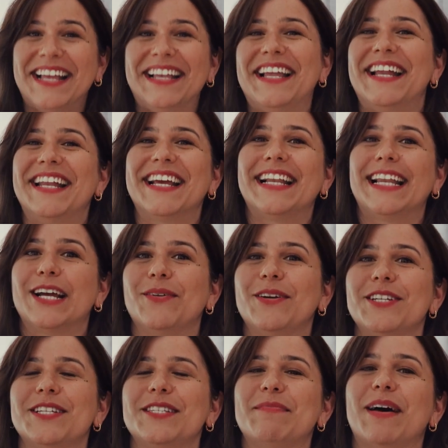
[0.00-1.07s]
Learning a
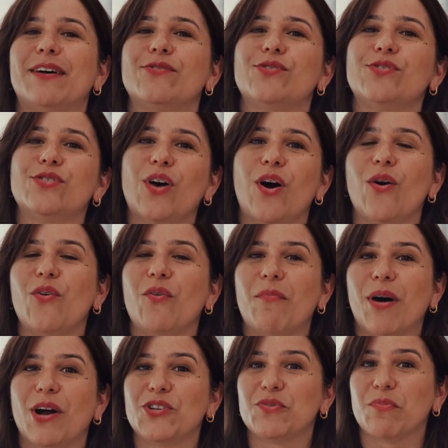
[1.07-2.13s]
language is about so
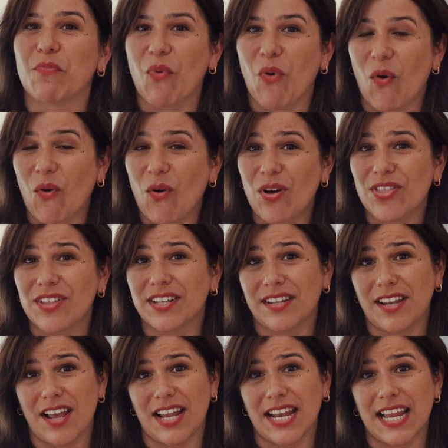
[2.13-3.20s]
much more
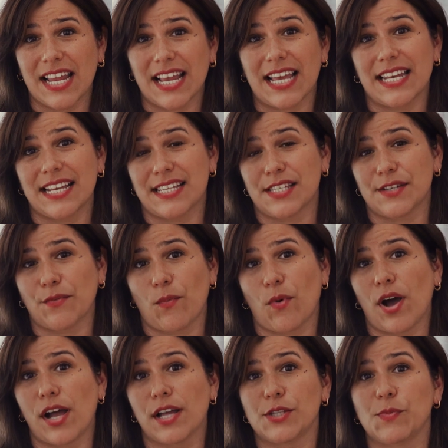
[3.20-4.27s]
than learning a list of
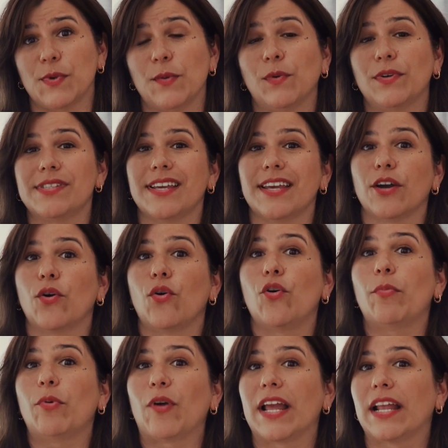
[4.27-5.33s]
words. We want to
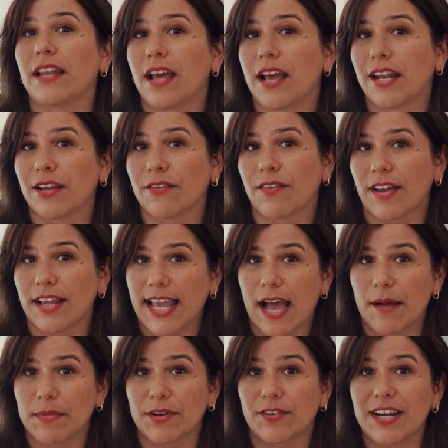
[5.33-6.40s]
incorporate learning
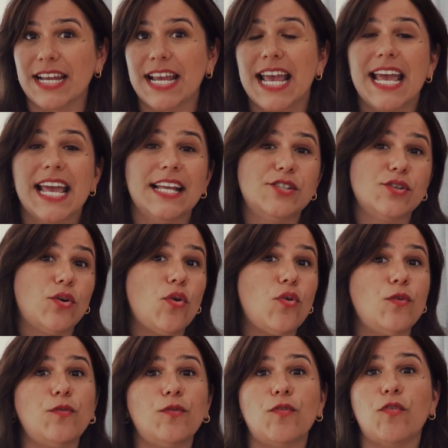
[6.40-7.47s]
vocabulary into
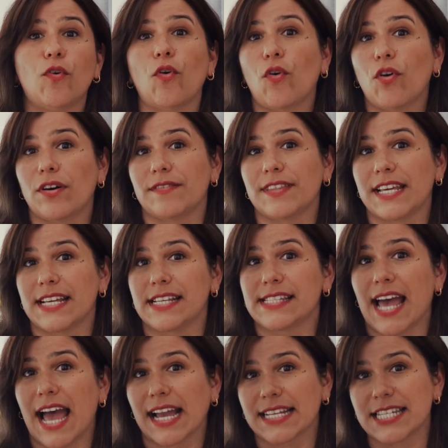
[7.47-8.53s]
all 4 of these
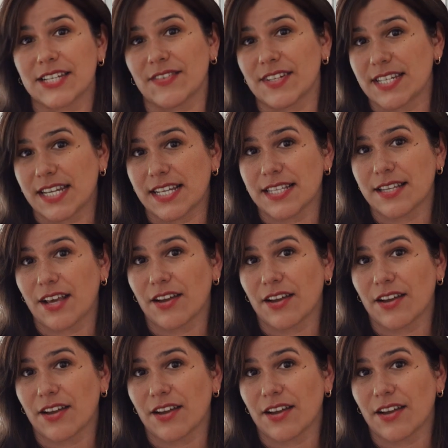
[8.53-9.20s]
activities,